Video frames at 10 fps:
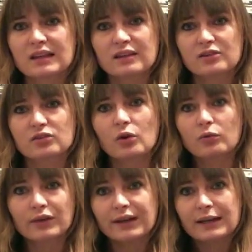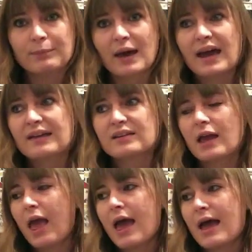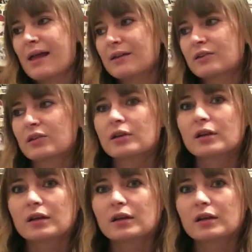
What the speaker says: they just got really bad, and